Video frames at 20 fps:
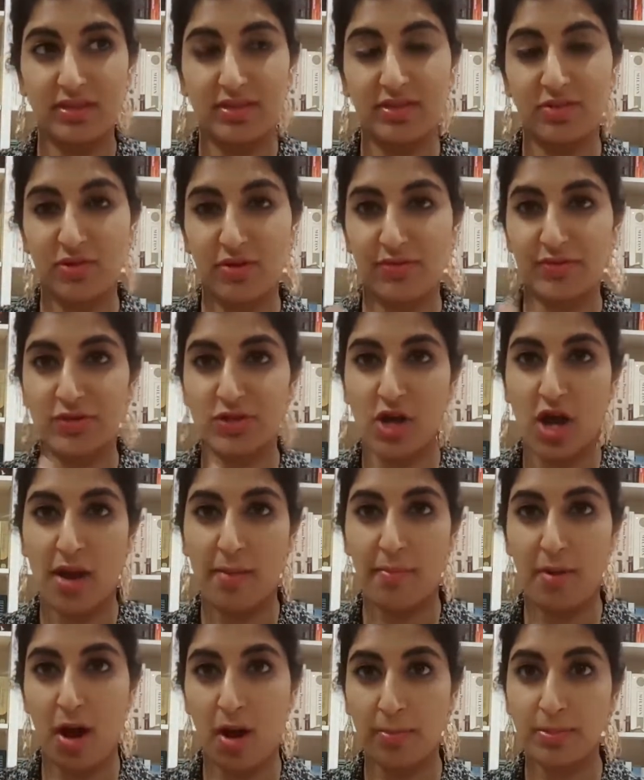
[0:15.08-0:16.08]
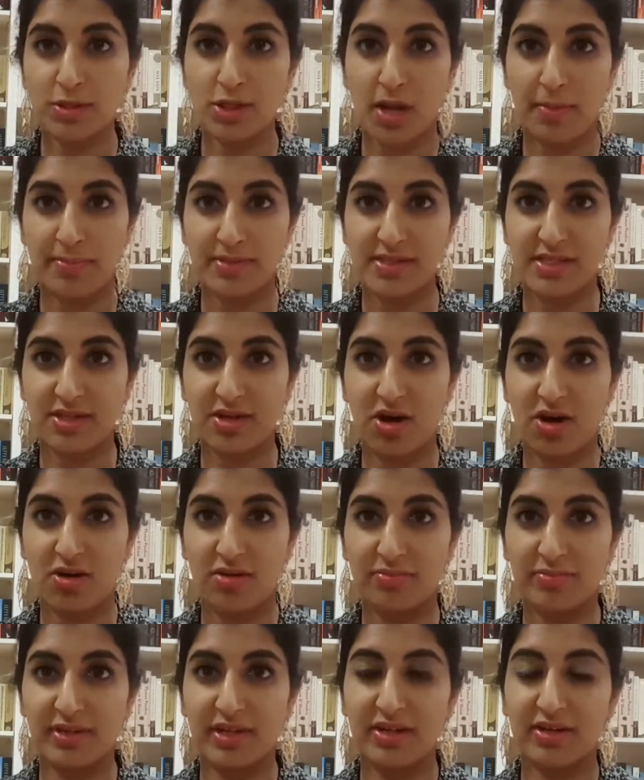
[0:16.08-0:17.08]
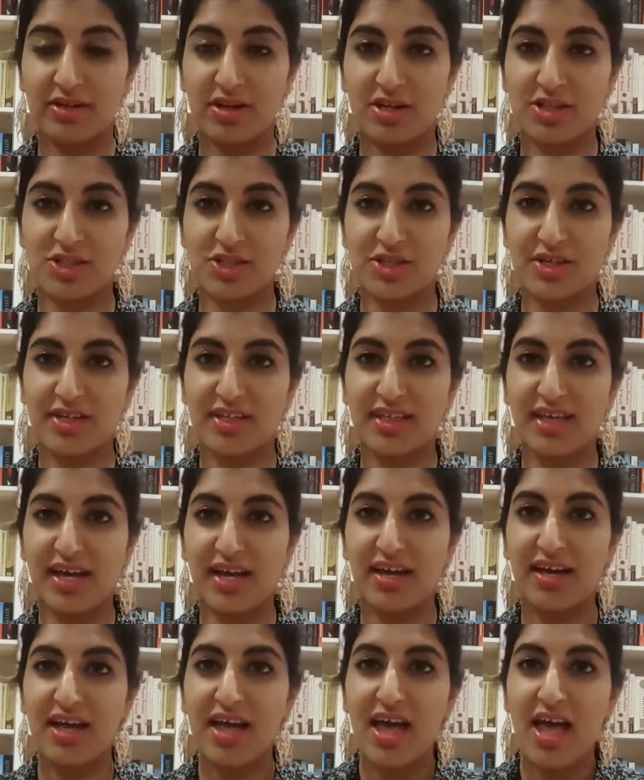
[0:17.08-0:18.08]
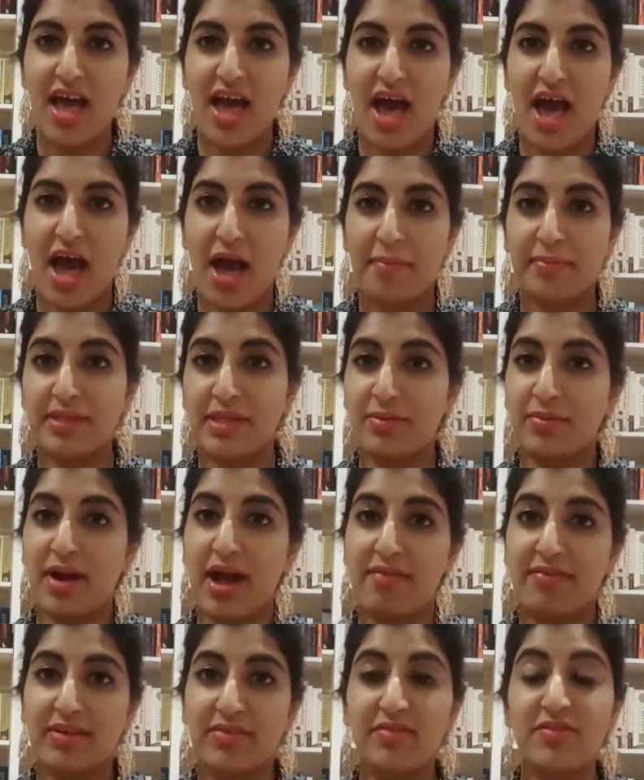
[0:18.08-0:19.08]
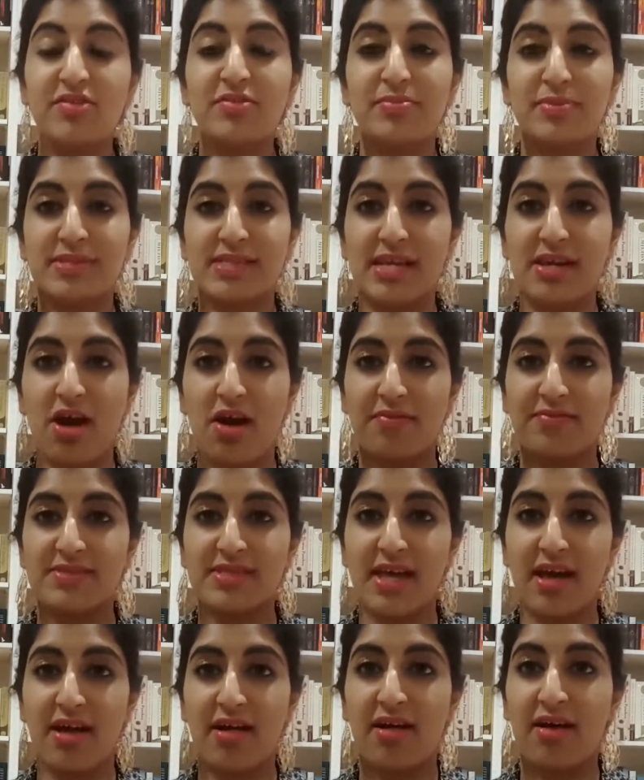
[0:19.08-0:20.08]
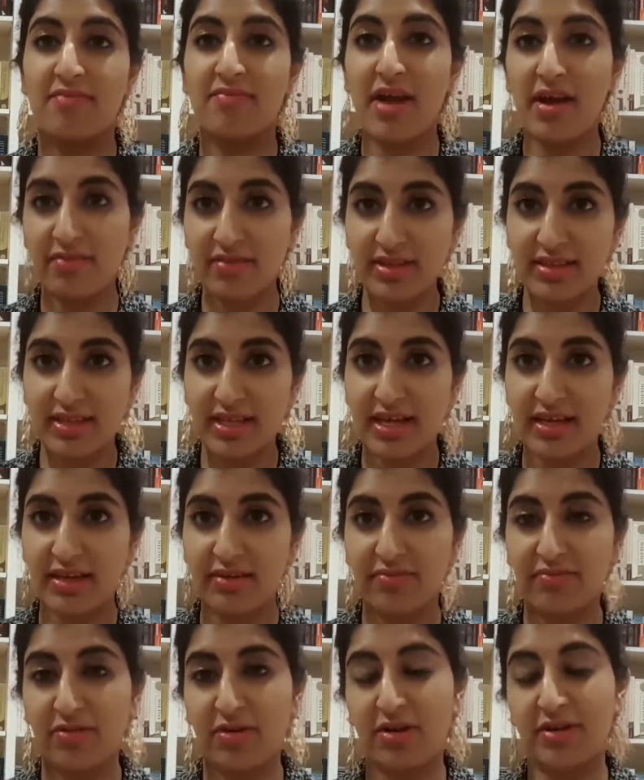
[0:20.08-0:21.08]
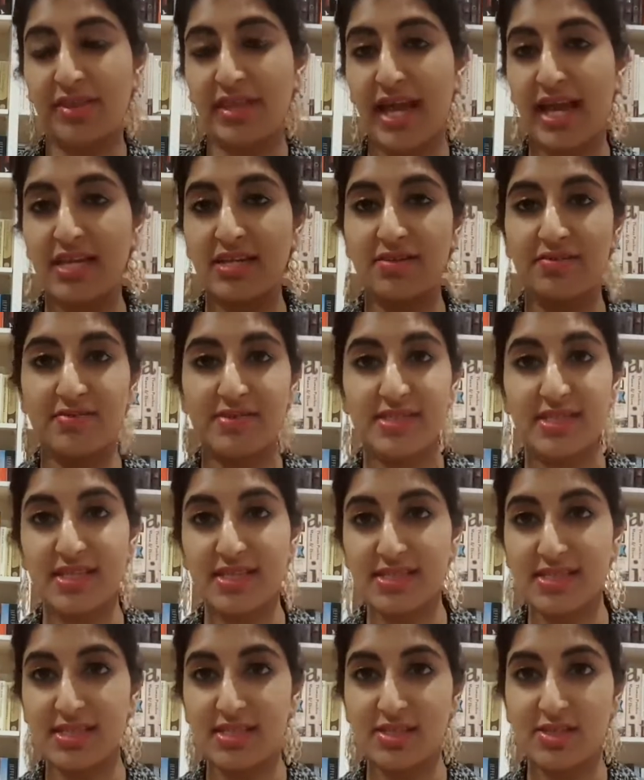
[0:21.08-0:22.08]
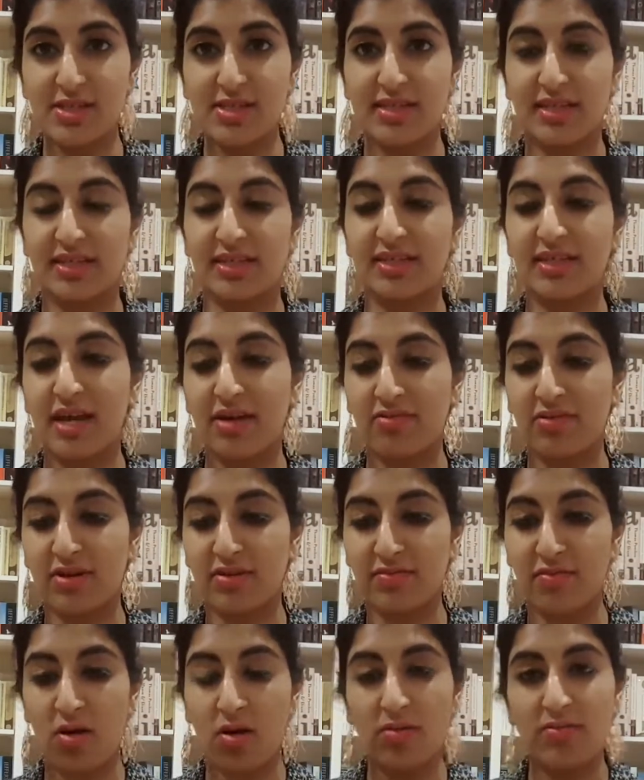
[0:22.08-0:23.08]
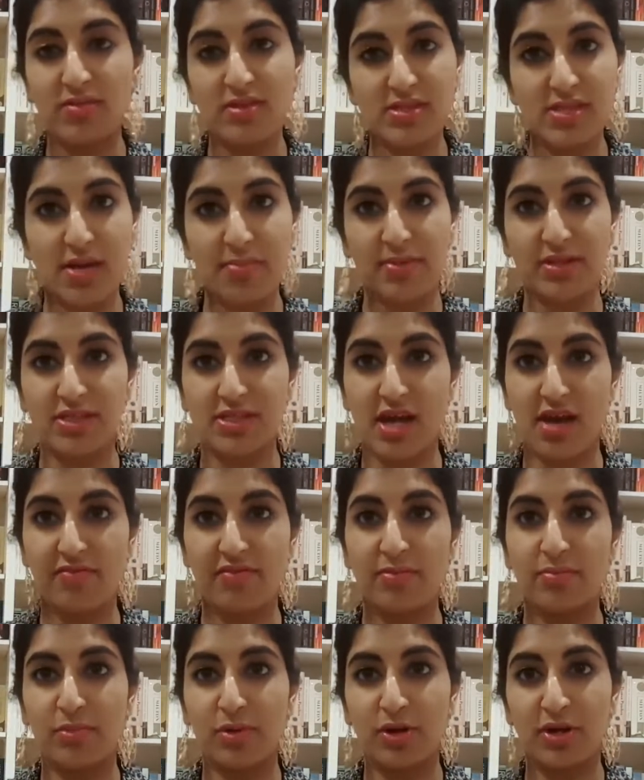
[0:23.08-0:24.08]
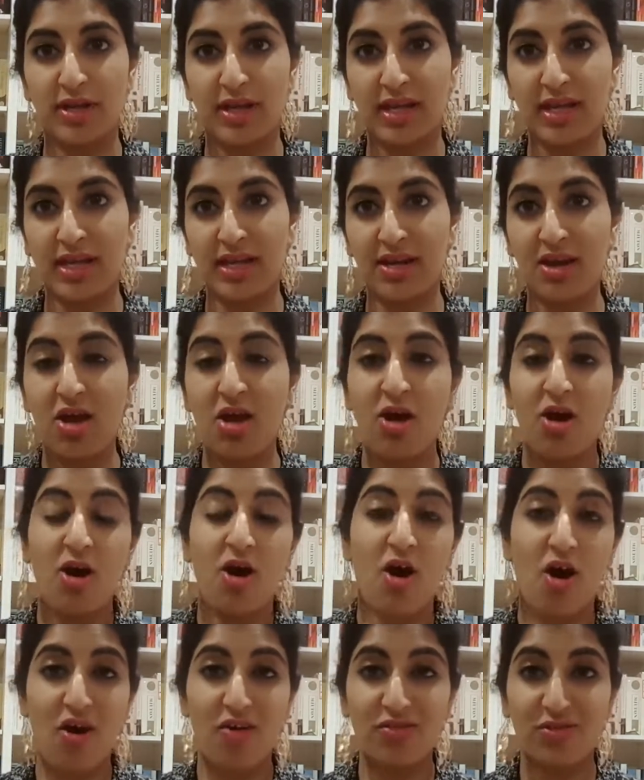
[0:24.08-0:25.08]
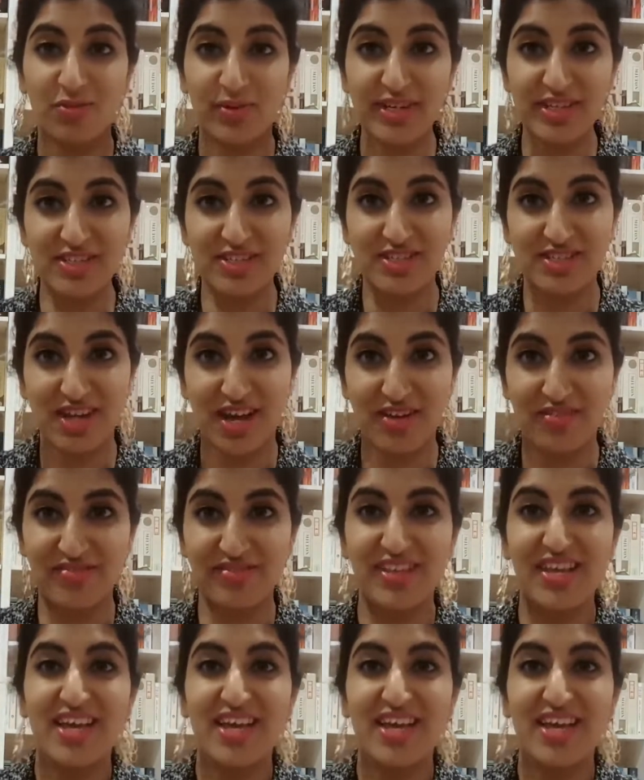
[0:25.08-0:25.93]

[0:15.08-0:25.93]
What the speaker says: thrift shop, op shop as they call them here in Australia, and they were having 50% off sale of everything for the end of season so they could get rid of all of the summer stuff and put in all the winter stuff.